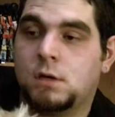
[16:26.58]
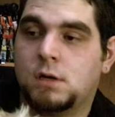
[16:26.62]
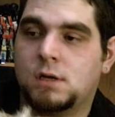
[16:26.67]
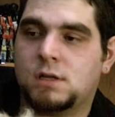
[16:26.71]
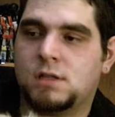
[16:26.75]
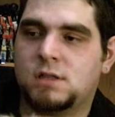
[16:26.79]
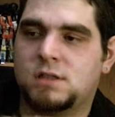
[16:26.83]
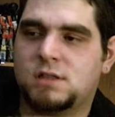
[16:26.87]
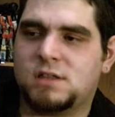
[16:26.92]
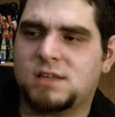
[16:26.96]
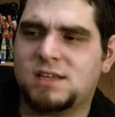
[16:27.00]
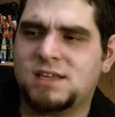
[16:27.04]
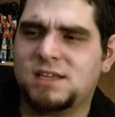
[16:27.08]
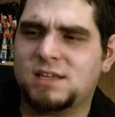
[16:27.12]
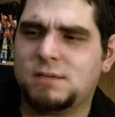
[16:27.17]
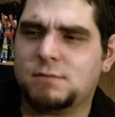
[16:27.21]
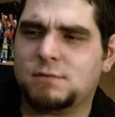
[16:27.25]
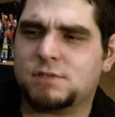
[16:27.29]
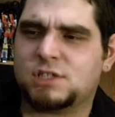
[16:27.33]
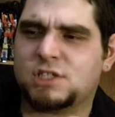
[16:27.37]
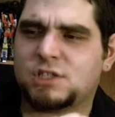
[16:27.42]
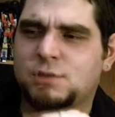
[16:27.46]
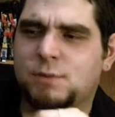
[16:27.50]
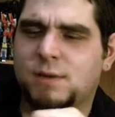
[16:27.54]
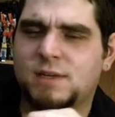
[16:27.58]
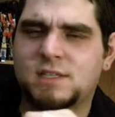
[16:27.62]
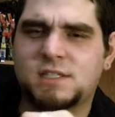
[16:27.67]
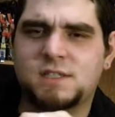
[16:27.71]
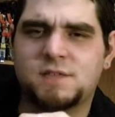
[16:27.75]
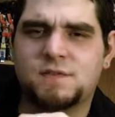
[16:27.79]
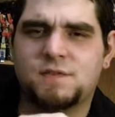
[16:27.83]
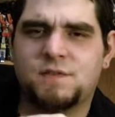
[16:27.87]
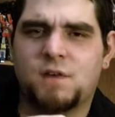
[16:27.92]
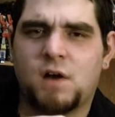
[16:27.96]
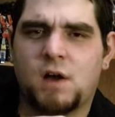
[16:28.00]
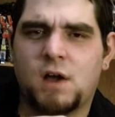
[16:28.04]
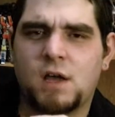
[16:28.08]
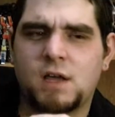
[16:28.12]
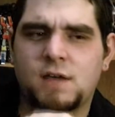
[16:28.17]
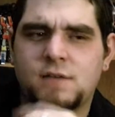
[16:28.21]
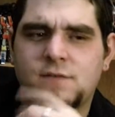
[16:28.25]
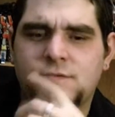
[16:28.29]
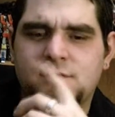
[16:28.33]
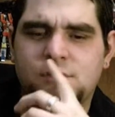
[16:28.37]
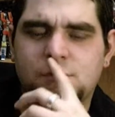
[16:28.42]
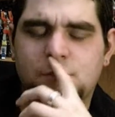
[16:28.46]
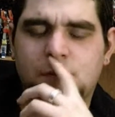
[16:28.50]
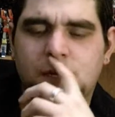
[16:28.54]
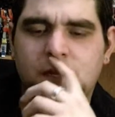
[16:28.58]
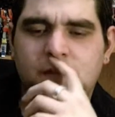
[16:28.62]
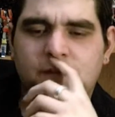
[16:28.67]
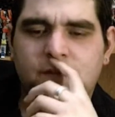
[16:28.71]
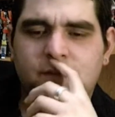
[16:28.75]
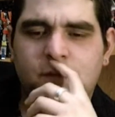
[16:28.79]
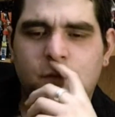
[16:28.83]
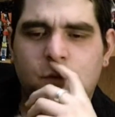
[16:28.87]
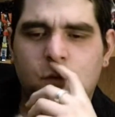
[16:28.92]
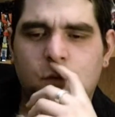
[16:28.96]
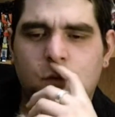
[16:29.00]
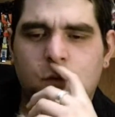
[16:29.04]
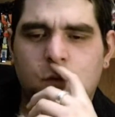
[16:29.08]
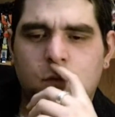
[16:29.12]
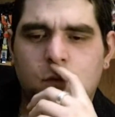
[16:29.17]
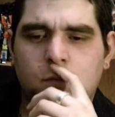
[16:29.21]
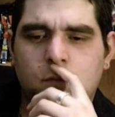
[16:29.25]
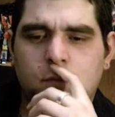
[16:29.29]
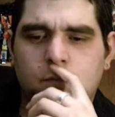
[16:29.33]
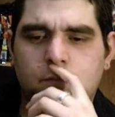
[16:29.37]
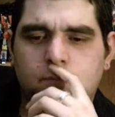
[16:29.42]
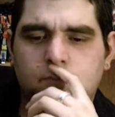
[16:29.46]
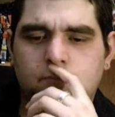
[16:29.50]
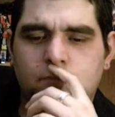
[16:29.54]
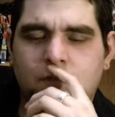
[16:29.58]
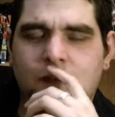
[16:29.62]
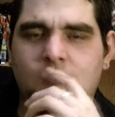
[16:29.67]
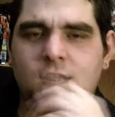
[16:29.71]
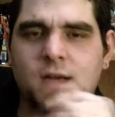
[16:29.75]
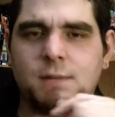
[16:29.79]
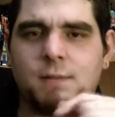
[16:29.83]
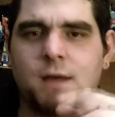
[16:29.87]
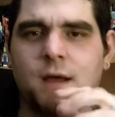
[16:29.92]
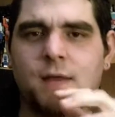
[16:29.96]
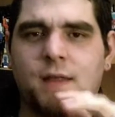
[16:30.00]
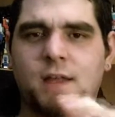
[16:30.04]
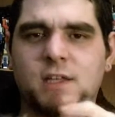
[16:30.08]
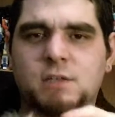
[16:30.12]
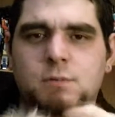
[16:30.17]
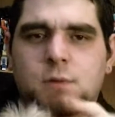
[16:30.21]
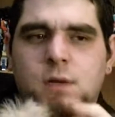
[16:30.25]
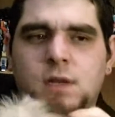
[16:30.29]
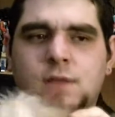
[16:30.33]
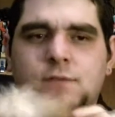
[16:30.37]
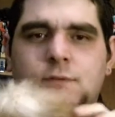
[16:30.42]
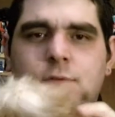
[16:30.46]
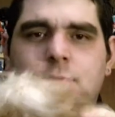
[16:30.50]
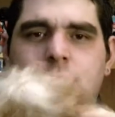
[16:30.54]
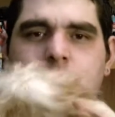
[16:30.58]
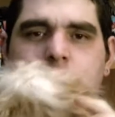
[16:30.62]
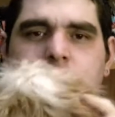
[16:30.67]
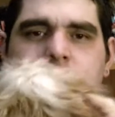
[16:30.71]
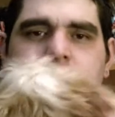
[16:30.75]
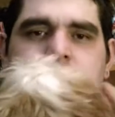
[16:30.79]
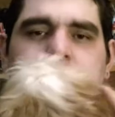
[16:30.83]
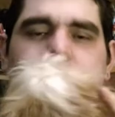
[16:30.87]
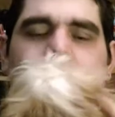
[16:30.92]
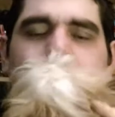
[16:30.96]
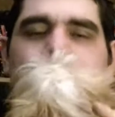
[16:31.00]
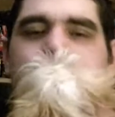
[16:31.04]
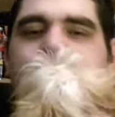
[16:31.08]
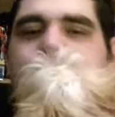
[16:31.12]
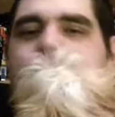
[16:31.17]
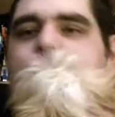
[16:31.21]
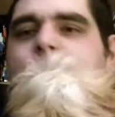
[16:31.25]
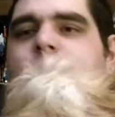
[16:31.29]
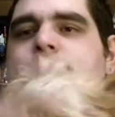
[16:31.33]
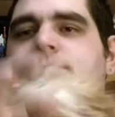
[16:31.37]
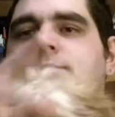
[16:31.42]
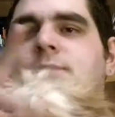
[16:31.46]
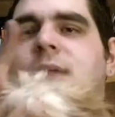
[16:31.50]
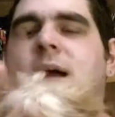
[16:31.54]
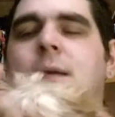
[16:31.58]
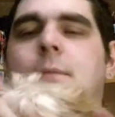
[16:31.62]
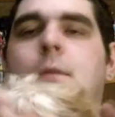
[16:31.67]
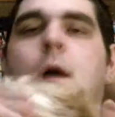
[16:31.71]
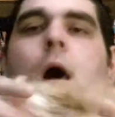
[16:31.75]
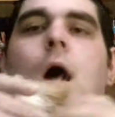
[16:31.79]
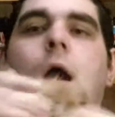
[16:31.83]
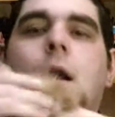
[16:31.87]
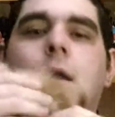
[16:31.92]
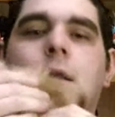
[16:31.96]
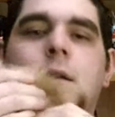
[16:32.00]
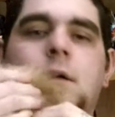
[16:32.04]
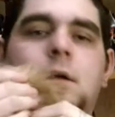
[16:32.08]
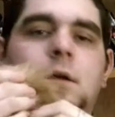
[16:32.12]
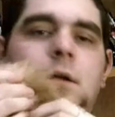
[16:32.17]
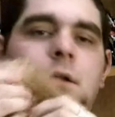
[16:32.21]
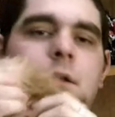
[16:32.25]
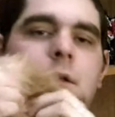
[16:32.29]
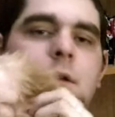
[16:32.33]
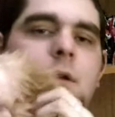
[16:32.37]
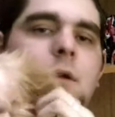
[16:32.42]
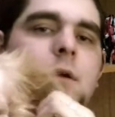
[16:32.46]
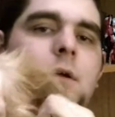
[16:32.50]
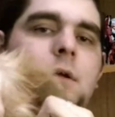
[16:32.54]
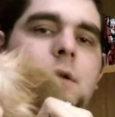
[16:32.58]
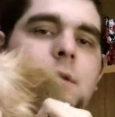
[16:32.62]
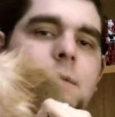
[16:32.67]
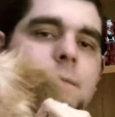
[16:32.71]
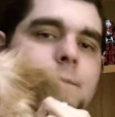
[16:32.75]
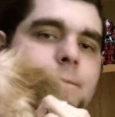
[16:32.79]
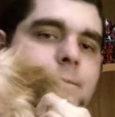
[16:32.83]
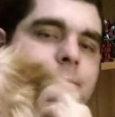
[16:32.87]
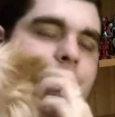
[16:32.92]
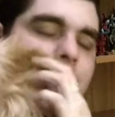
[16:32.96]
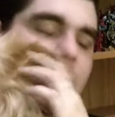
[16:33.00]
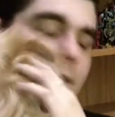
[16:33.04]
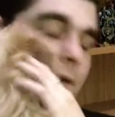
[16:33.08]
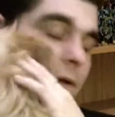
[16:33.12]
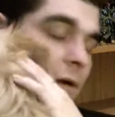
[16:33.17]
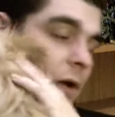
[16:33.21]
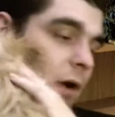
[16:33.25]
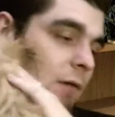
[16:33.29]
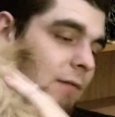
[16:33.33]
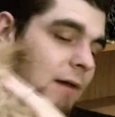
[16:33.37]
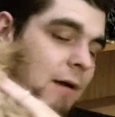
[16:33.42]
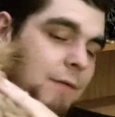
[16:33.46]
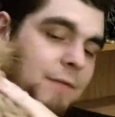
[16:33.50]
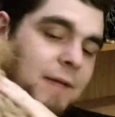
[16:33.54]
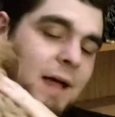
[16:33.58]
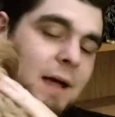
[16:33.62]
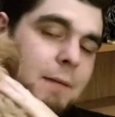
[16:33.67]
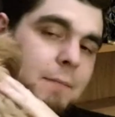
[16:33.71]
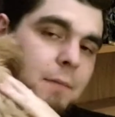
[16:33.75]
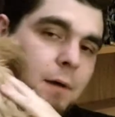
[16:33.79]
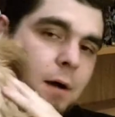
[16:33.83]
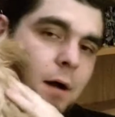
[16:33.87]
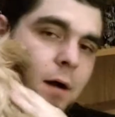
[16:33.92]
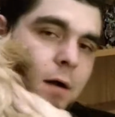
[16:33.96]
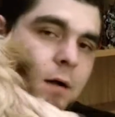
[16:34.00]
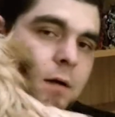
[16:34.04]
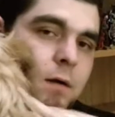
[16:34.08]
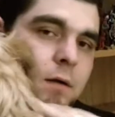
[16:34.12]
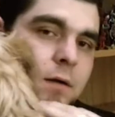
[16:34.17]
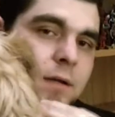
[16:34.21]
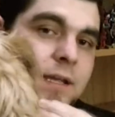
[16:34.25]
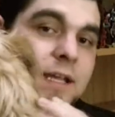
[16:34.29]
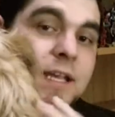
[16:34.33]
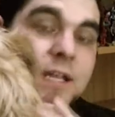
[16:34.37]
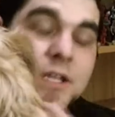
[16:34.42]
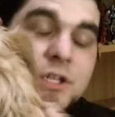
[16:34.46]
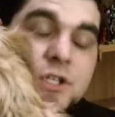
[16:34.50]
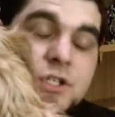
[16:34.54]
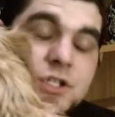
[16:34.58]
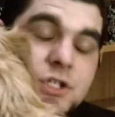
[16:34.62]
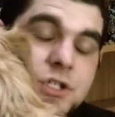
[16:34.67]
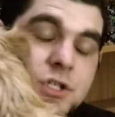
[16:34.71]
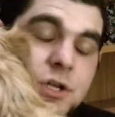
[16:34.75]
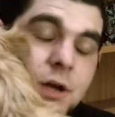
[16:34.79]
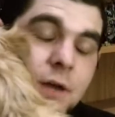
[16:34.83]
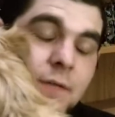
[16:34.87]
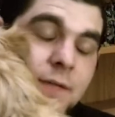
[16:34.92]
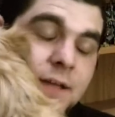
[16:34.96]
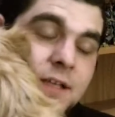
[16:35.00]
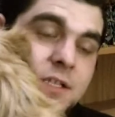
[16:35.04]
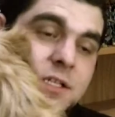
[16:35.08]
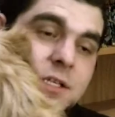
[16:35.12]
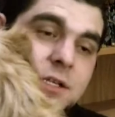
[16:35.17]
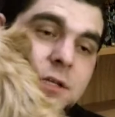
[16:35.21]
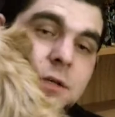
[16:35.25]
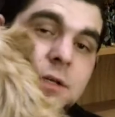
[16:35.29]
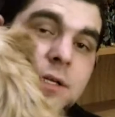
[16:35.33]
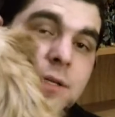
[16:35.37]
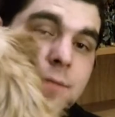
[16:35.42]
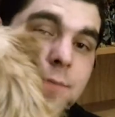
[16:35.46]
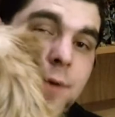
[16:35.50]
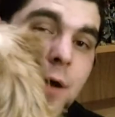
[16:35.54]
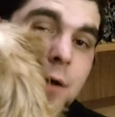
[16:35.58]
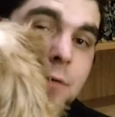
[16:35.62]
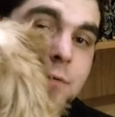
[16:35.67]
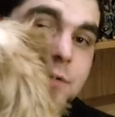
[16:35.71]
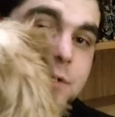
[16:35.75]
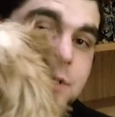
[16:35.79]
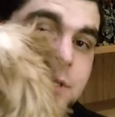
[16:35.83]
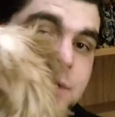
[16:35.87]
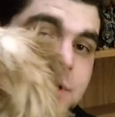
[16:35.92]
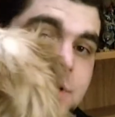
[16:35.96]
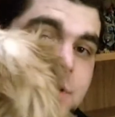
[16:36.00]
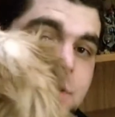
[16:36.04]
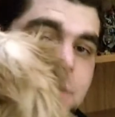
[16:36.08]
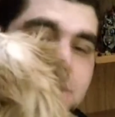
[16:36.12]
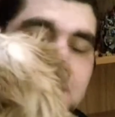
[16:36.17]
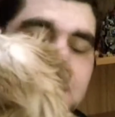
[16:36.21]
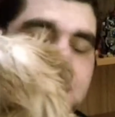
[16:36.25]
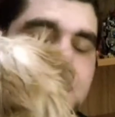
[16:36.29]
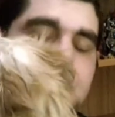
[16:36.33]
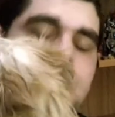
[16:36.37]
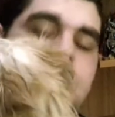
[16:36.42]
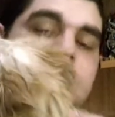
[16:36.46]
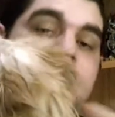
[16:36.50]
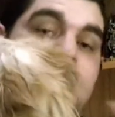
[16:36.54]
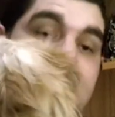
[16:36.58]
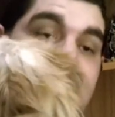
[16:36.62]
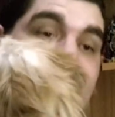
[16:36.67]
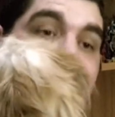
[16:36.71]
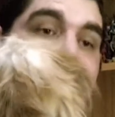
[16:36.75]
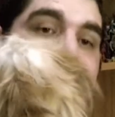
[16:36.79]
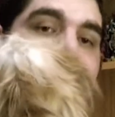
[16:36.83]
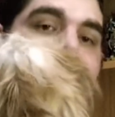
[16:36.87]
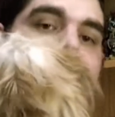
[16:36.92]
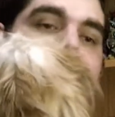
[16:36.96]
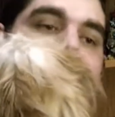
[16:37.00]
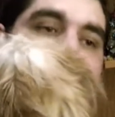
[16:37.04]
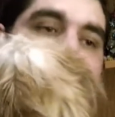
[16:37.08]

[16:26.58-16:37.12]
I think it was 25, 24, round about that 24, 25, that mark. Around that mark each, and that's including postage, not each, sorry, together